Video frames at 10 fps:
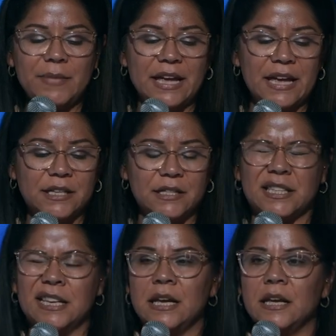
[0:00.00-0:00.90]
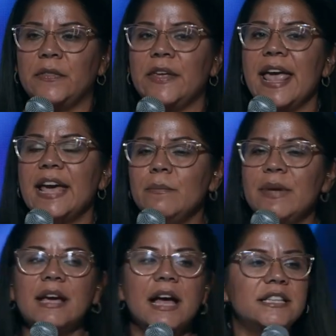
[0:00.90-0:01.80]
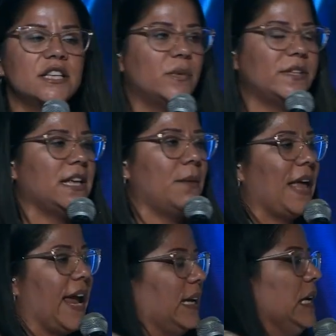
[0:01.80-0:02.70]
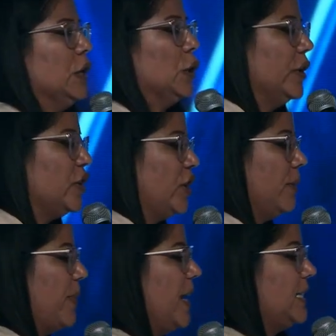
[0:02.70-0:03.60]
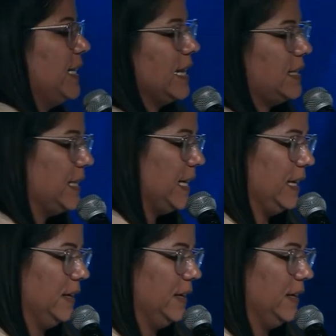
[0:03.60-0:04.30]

is the enemy got us with some like Christian PTSD,